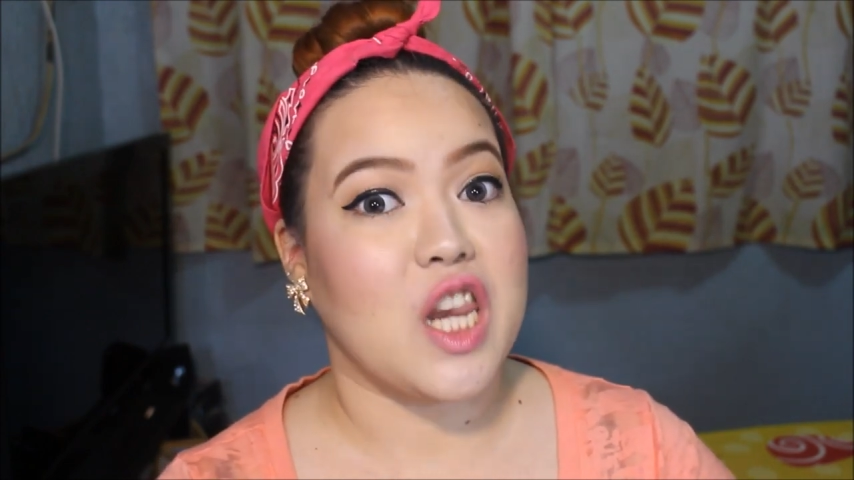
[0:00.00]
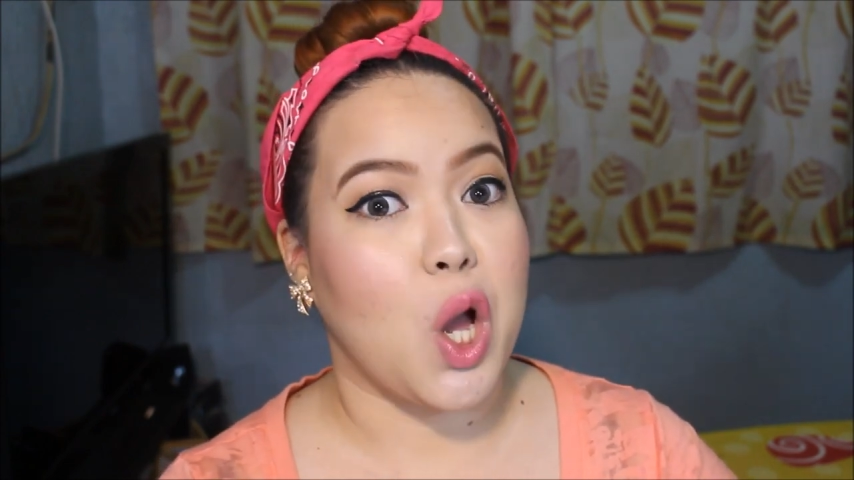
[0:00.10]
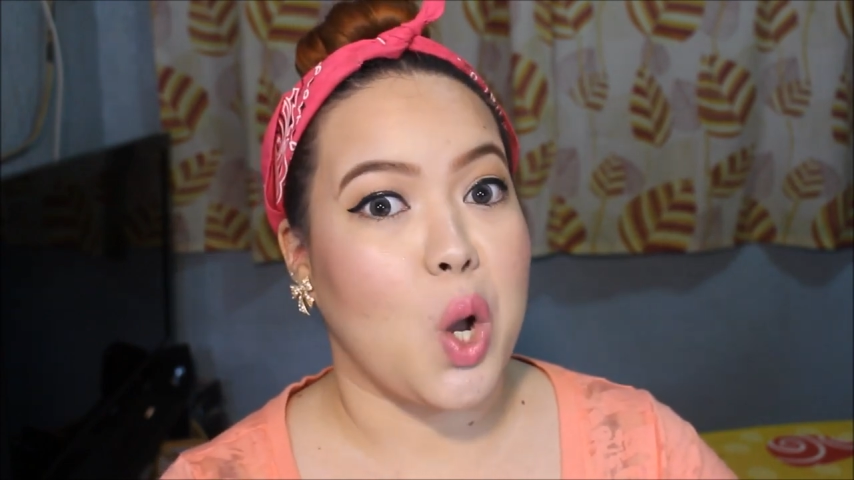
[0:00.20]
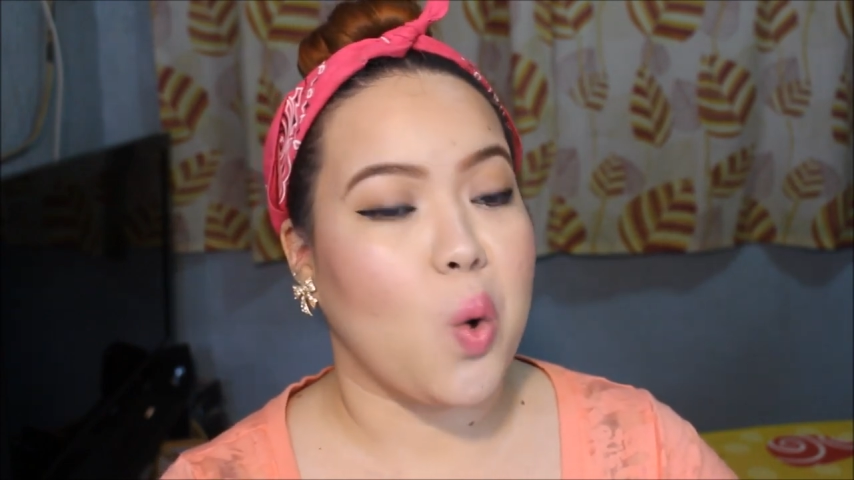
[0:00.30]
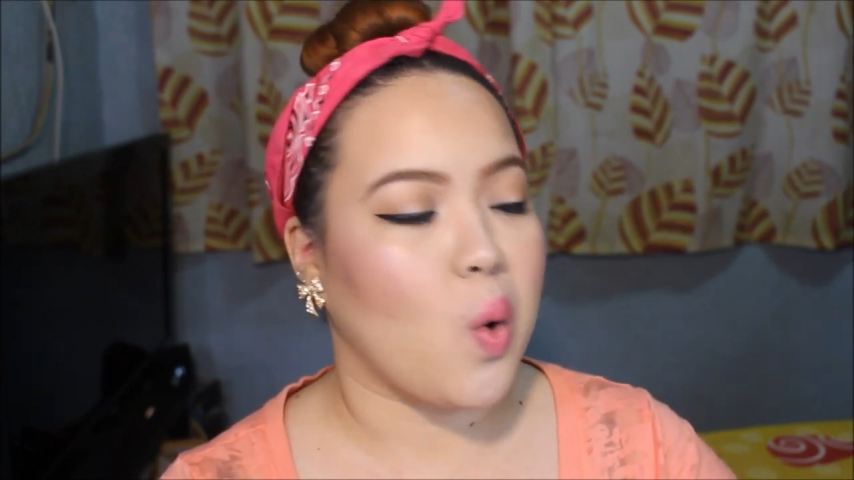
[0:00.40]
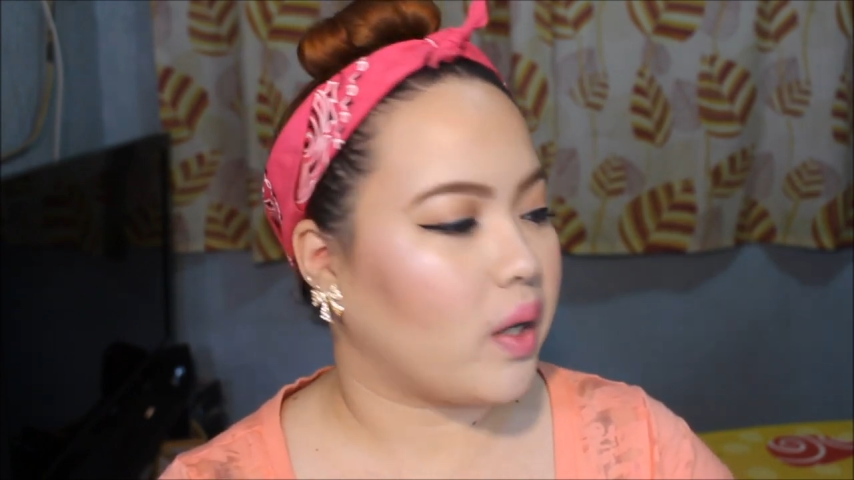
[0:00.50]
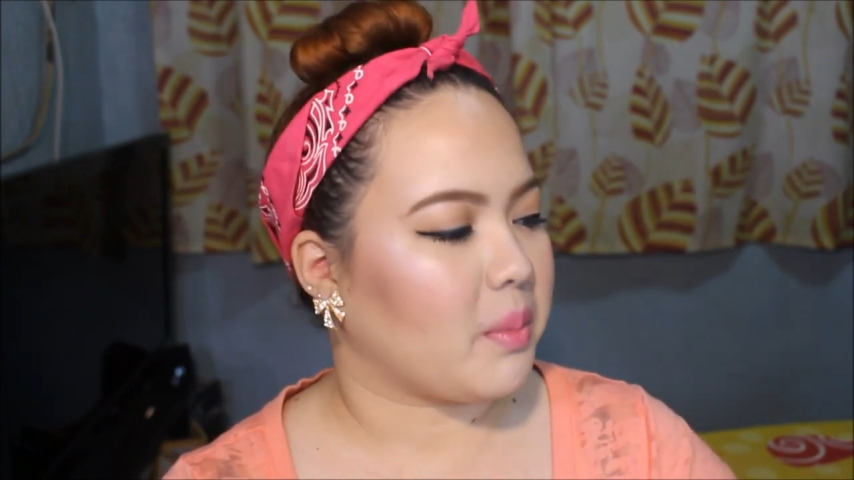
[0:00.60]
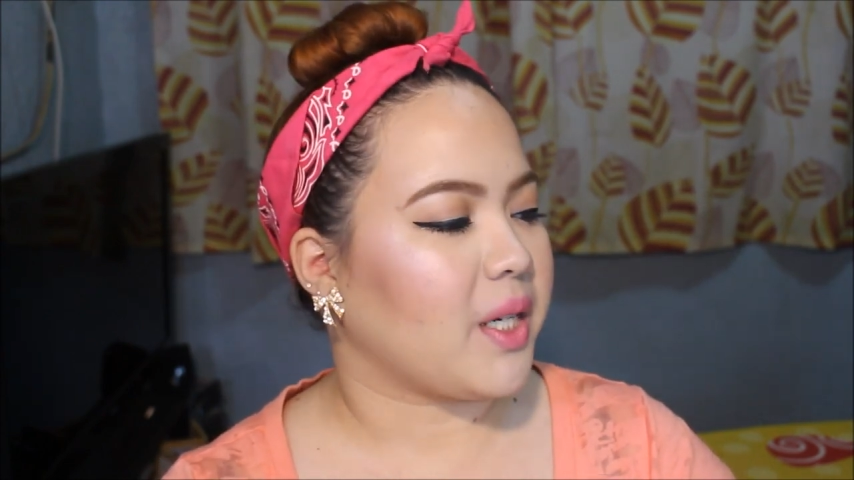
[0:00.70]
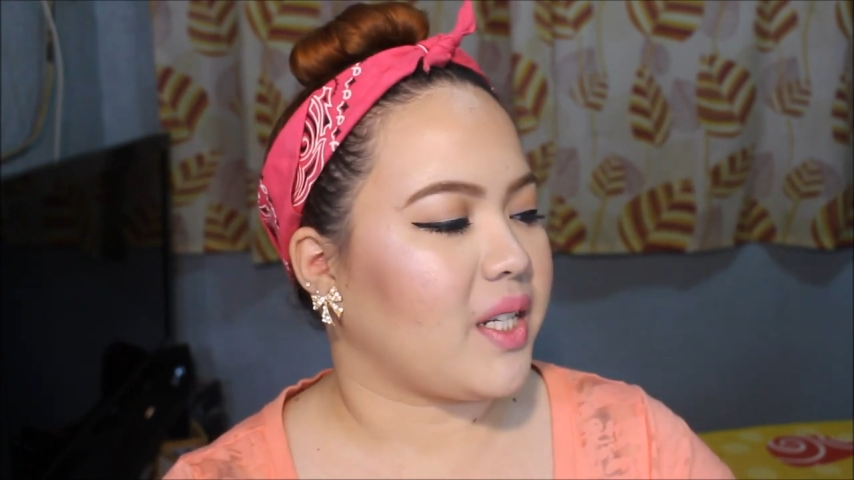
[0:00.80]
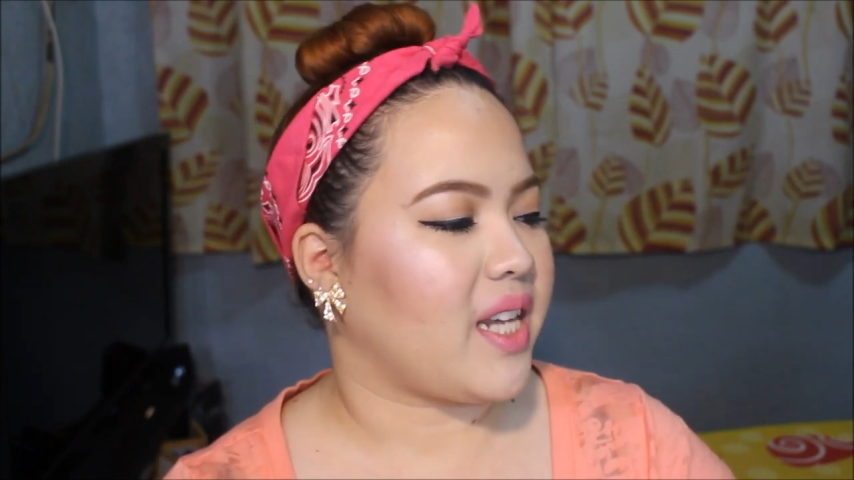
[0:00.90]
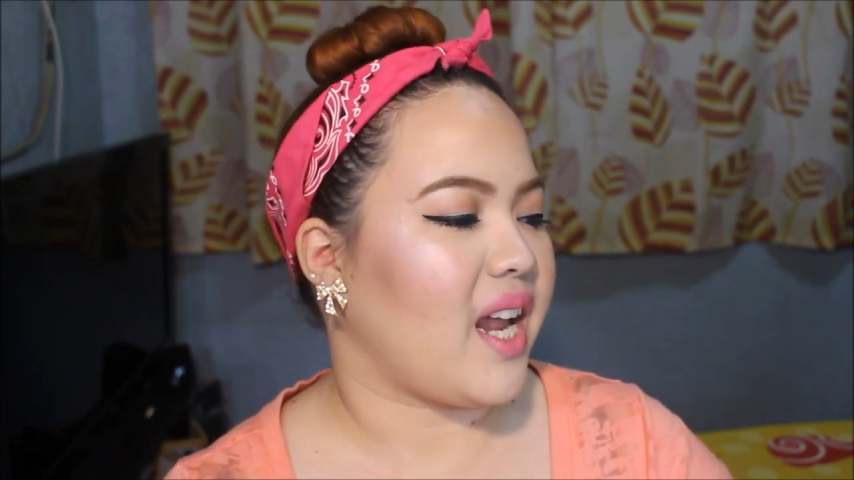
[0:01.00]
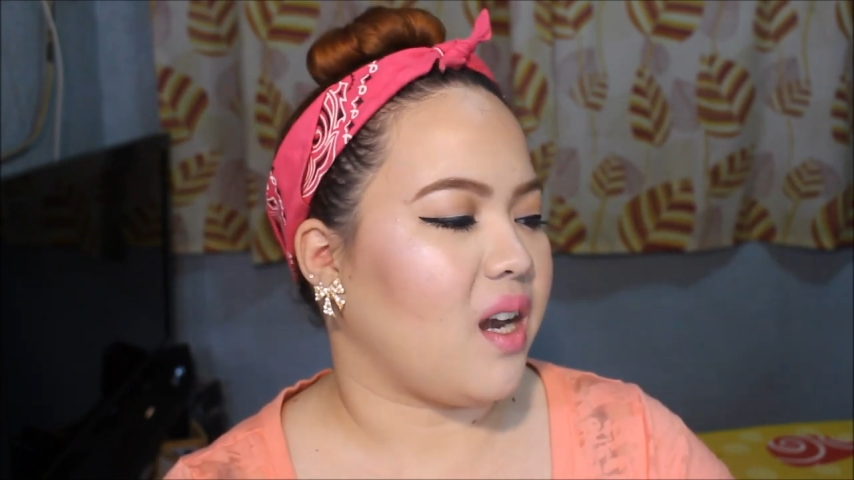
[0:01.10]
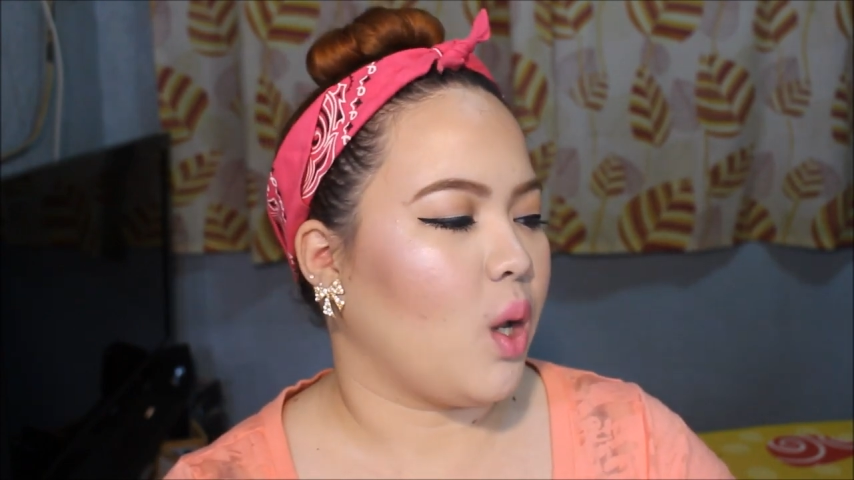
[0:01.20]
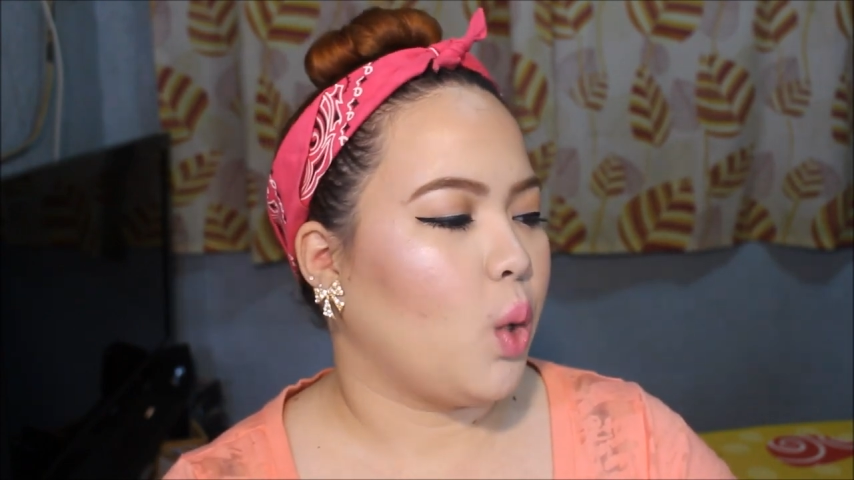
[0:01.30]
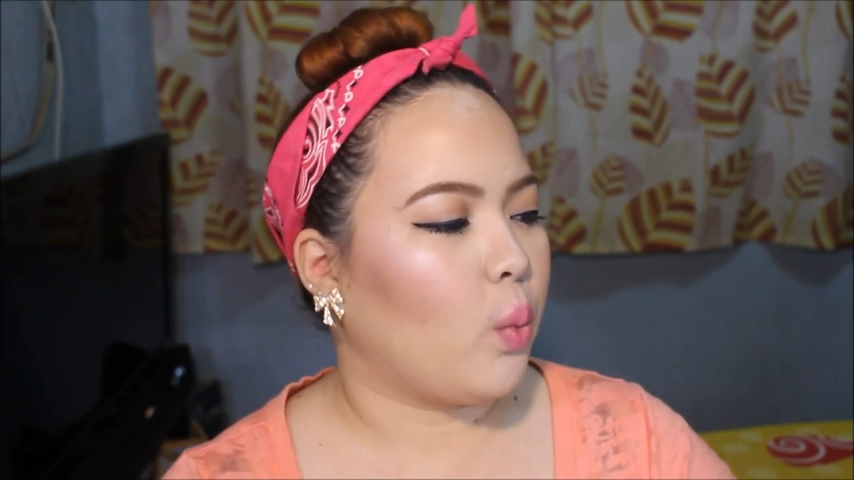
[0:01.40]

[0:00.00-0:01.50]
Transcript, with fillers: no. Number 10,